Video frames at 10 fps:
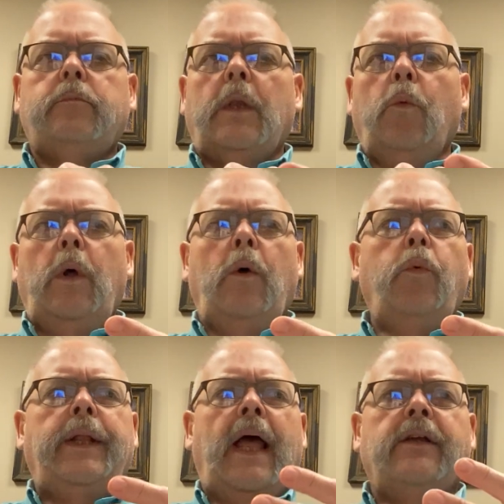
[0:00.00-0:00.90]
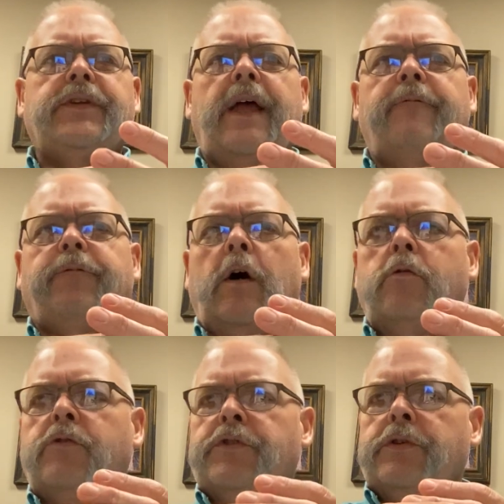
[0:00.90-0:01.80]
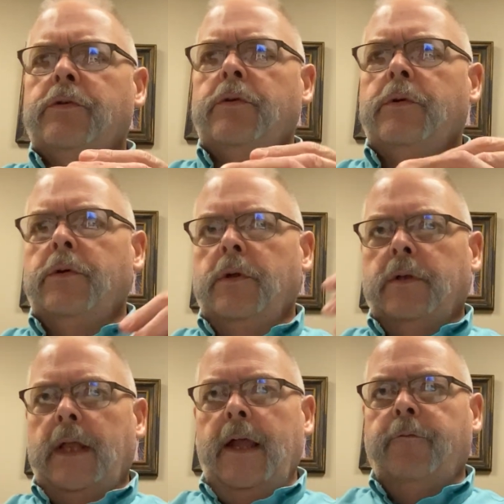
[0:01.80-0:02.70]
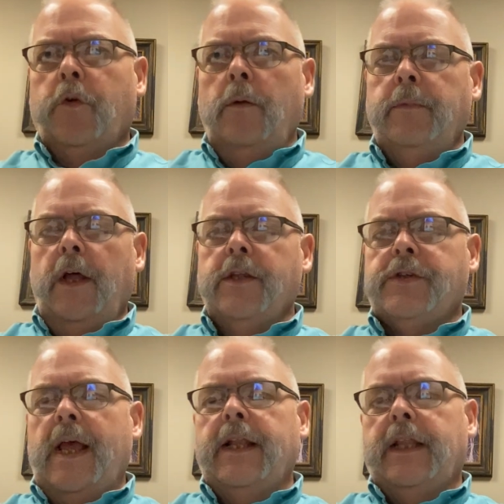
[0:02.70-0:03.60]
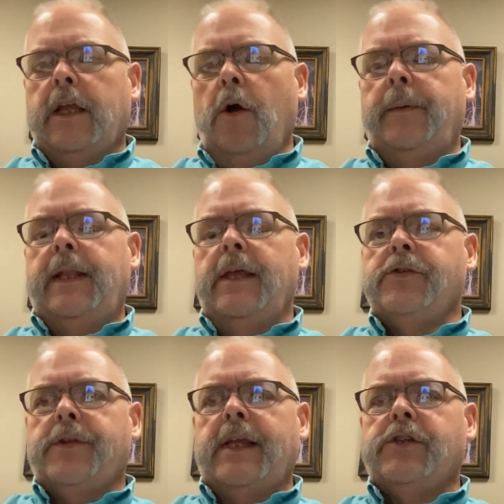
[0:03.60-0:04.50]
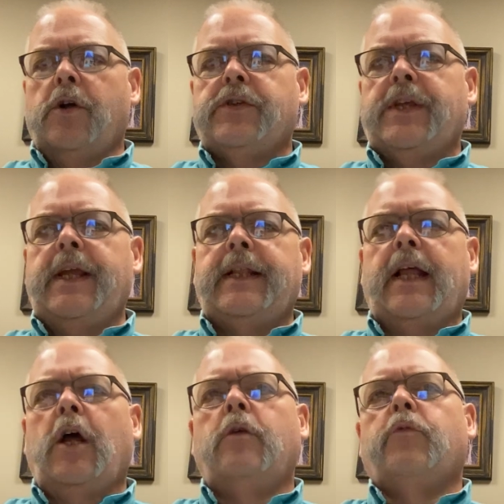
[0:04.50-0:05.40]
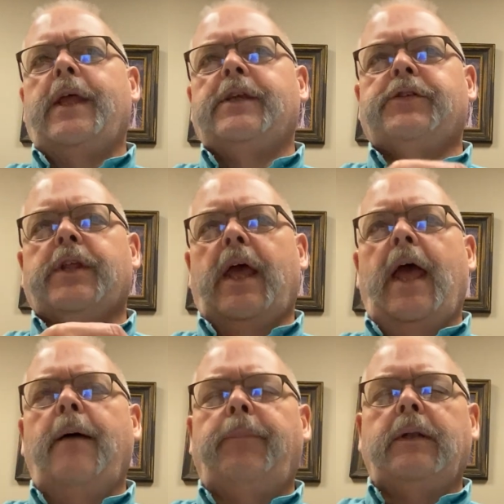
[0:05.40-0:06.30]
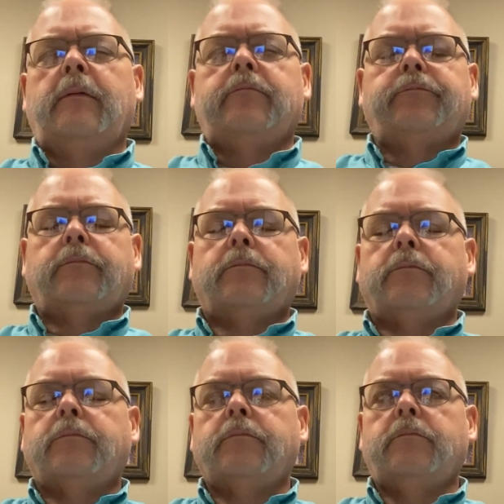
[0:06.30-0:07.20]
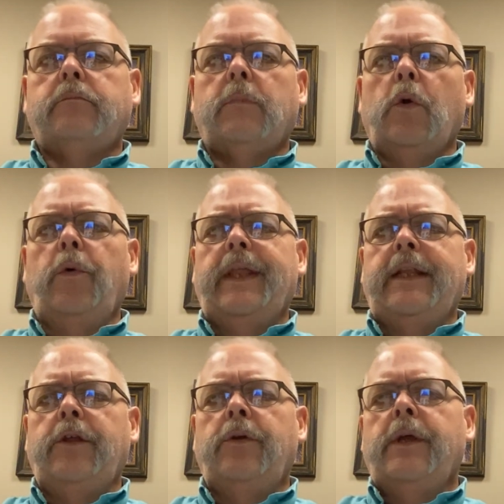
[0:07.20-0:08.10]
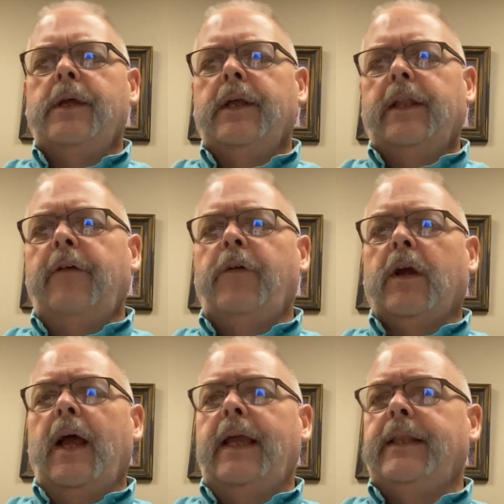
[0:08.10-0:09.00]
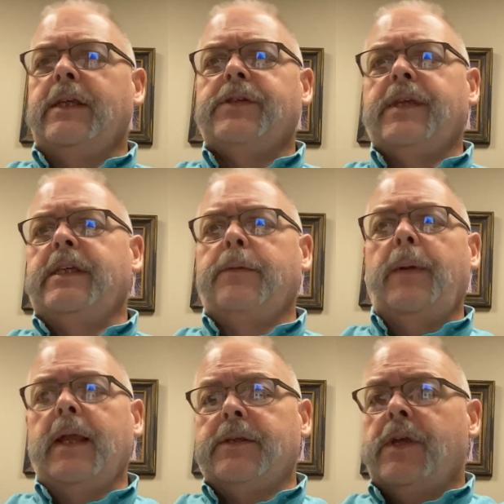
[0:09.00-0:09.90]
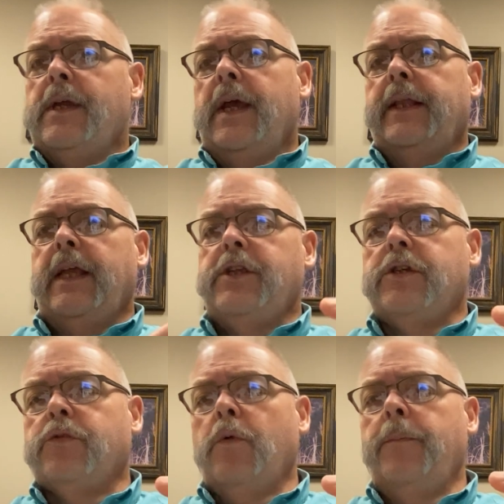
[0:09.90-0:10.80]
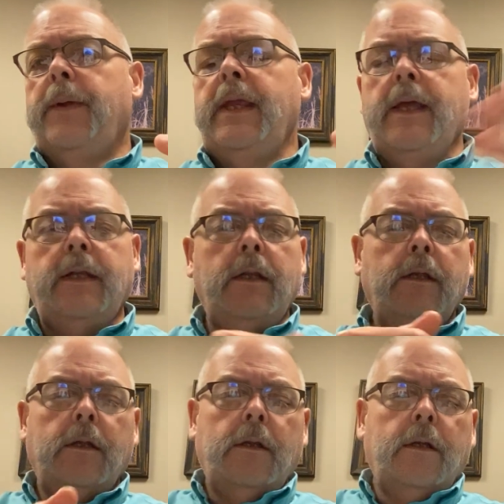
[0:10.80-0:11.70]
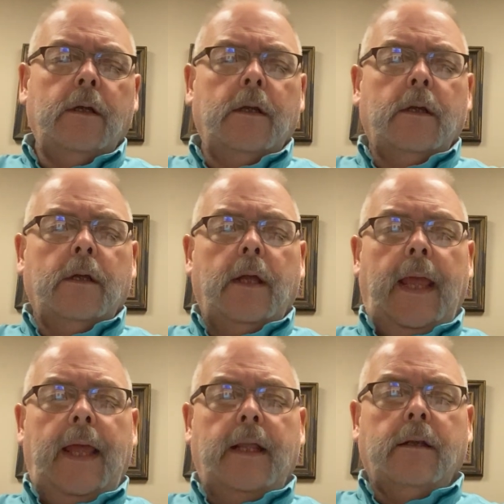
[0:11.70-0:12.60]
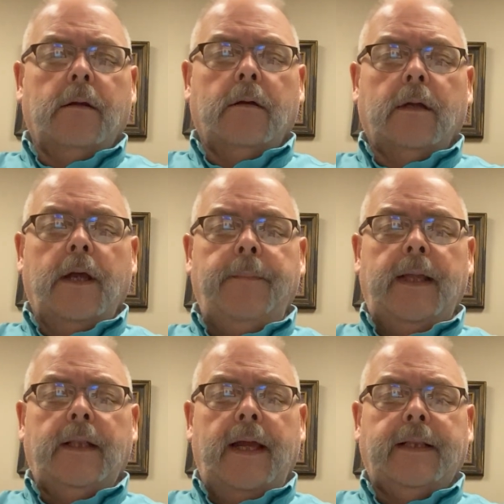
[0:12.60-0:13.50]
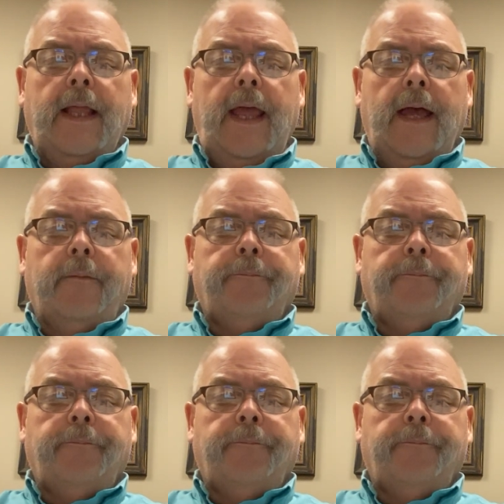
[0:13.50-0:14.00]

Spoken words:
Well, when outside folks, like from the other side of the Gobi Desert, they start seeing that unrest happen, what do? They figure, hey, this is easy pickings. And they just swoop in and come in like that.